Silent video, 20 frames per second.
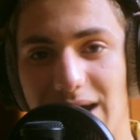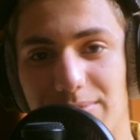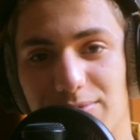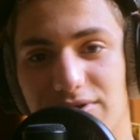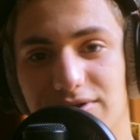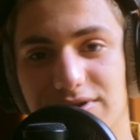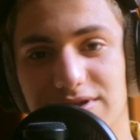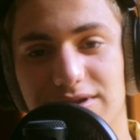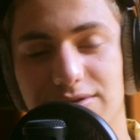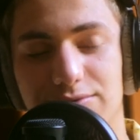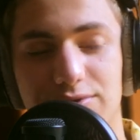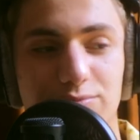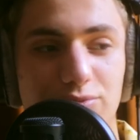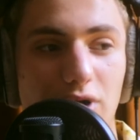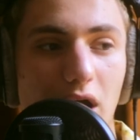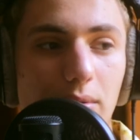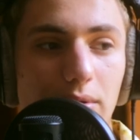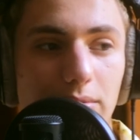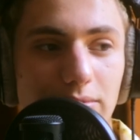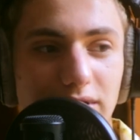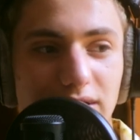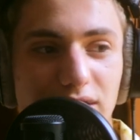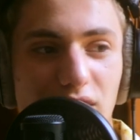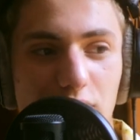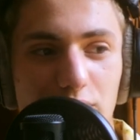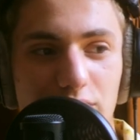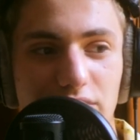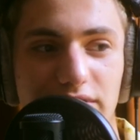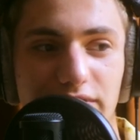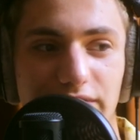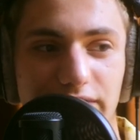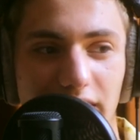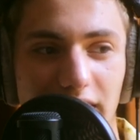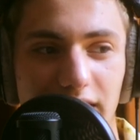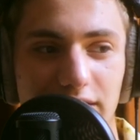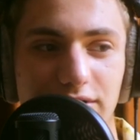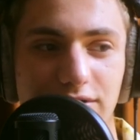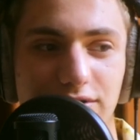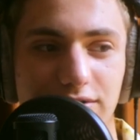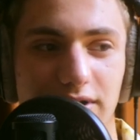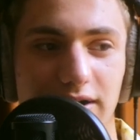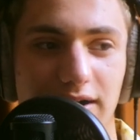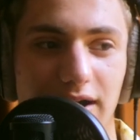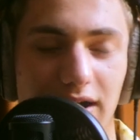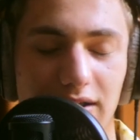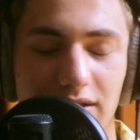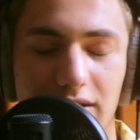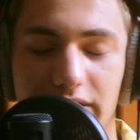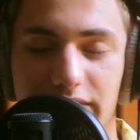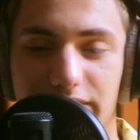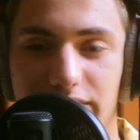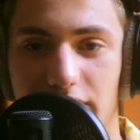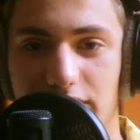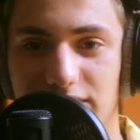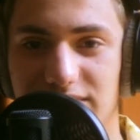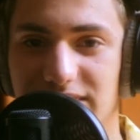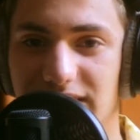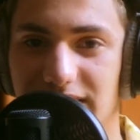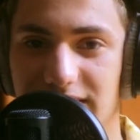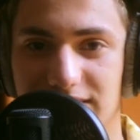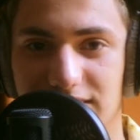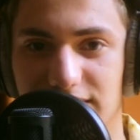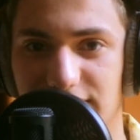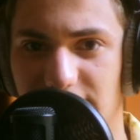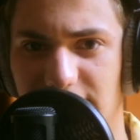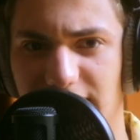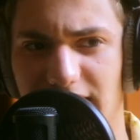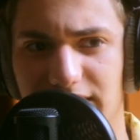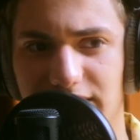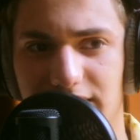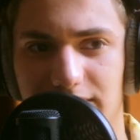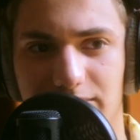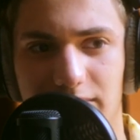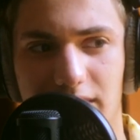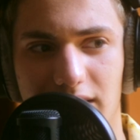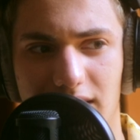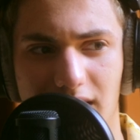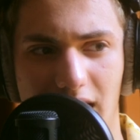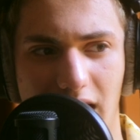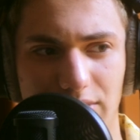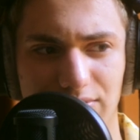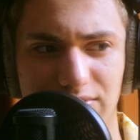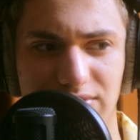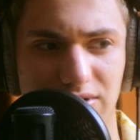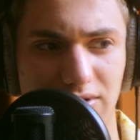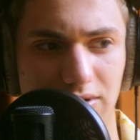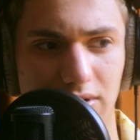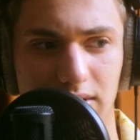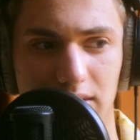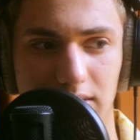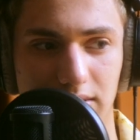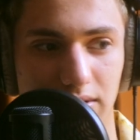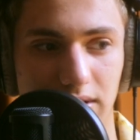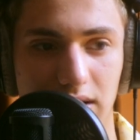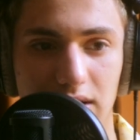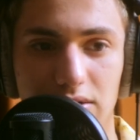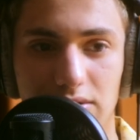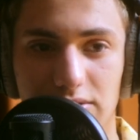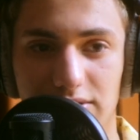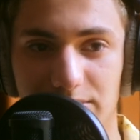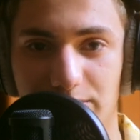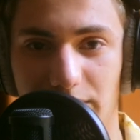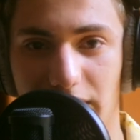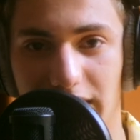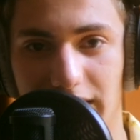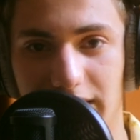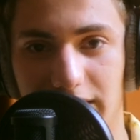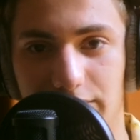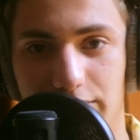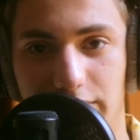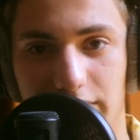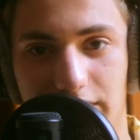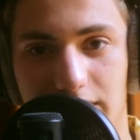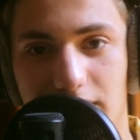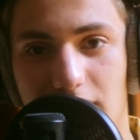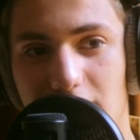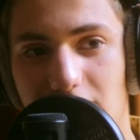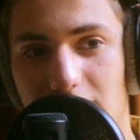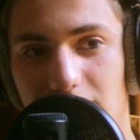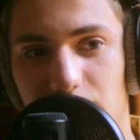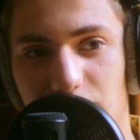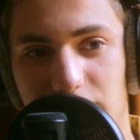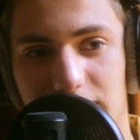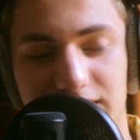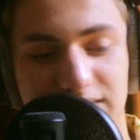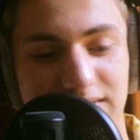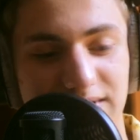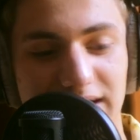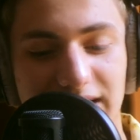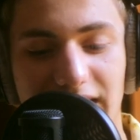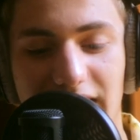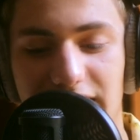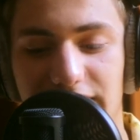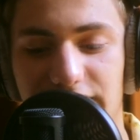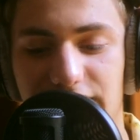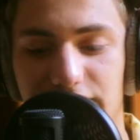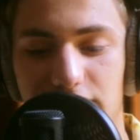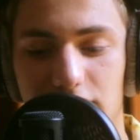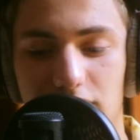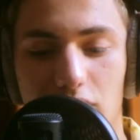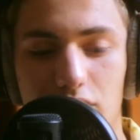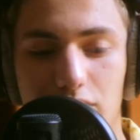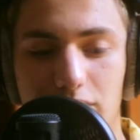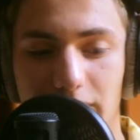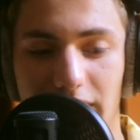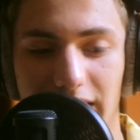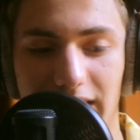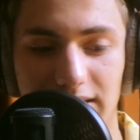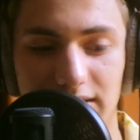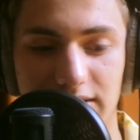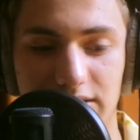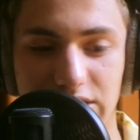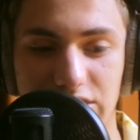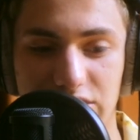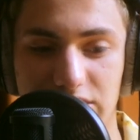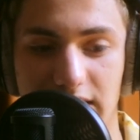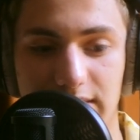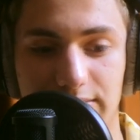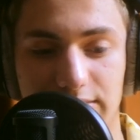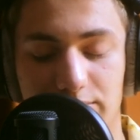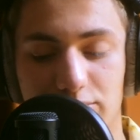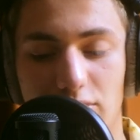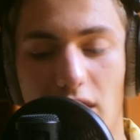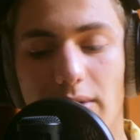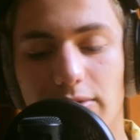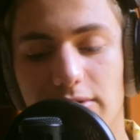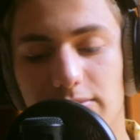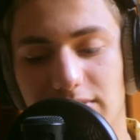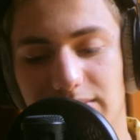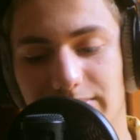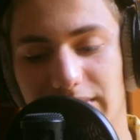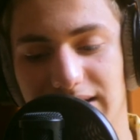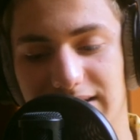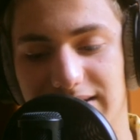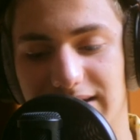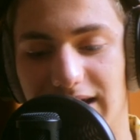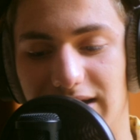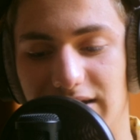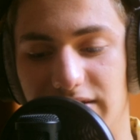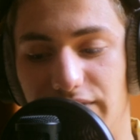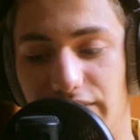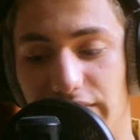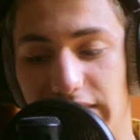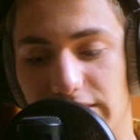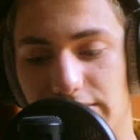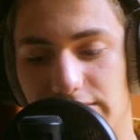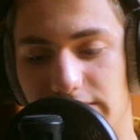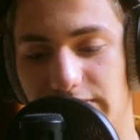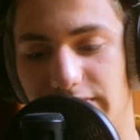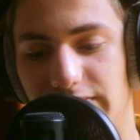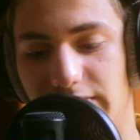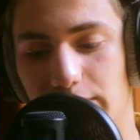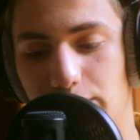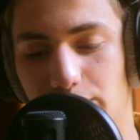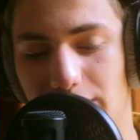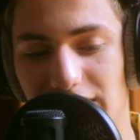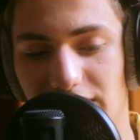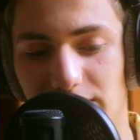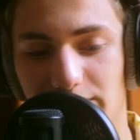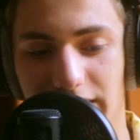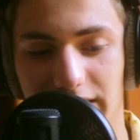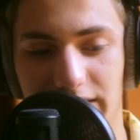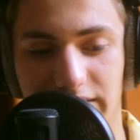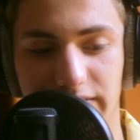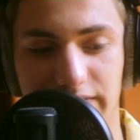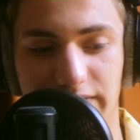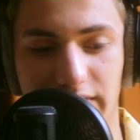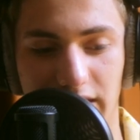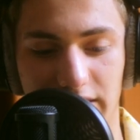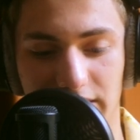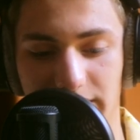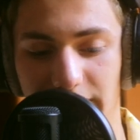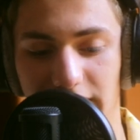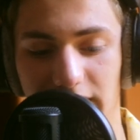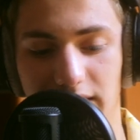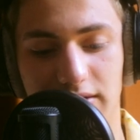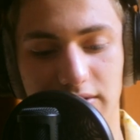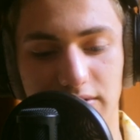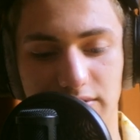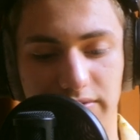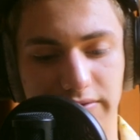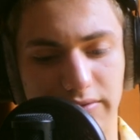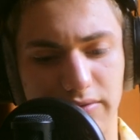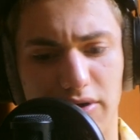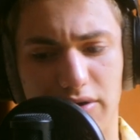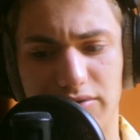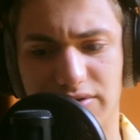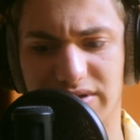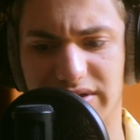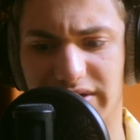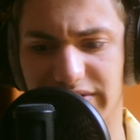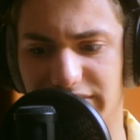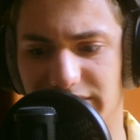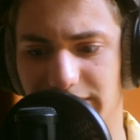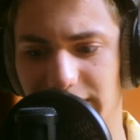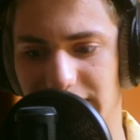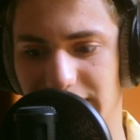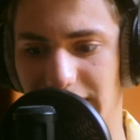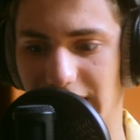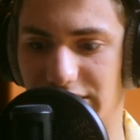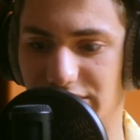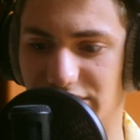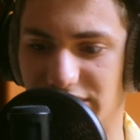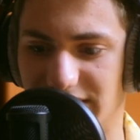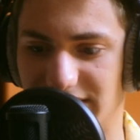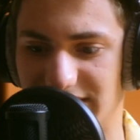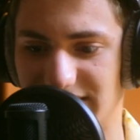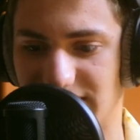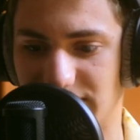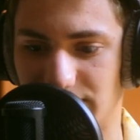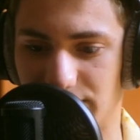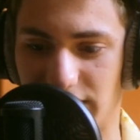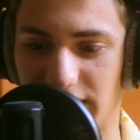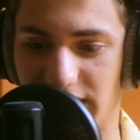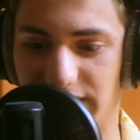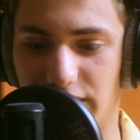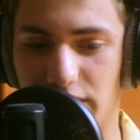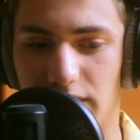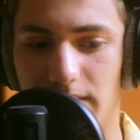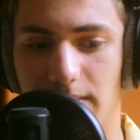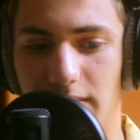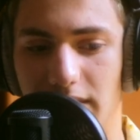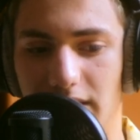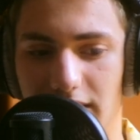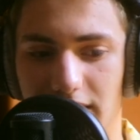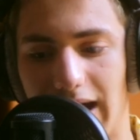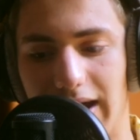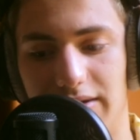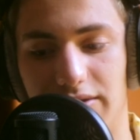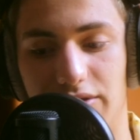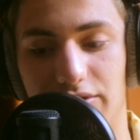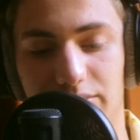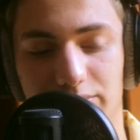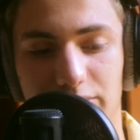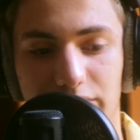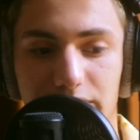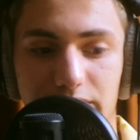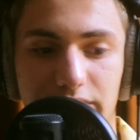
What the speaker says: I personally would probably go with a fire truck. I love those things. Looking at them, I was nearly buying one because they have low mileage. They were probably maintained very well by the firemen who know stuff about engines and whatever. And they're